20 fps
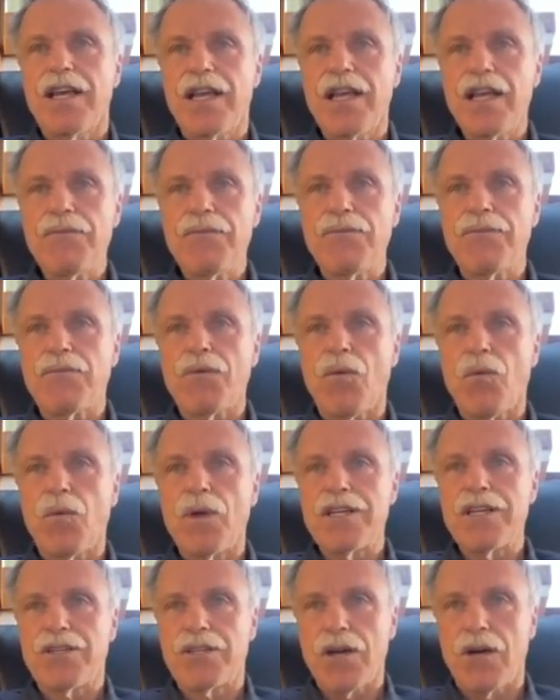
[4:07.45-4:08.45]
if
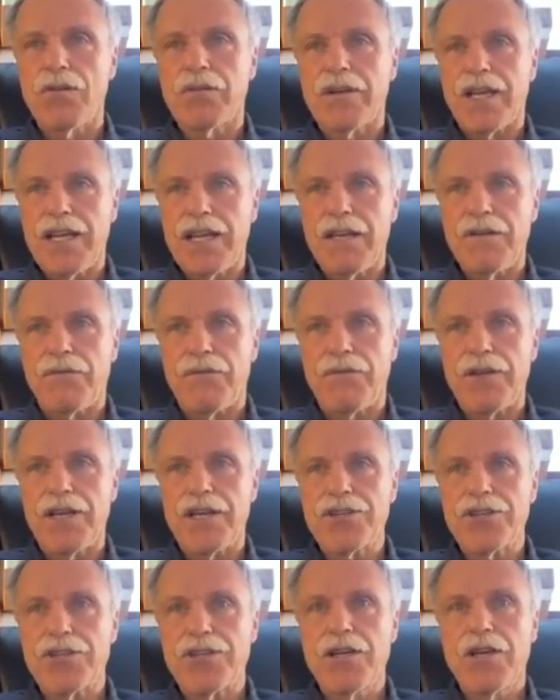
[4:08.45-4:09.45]
we don't eat
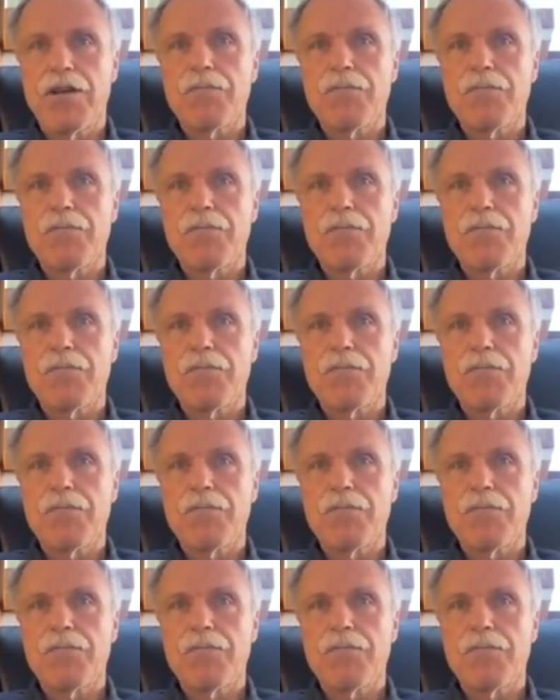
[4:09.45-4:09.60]
fish,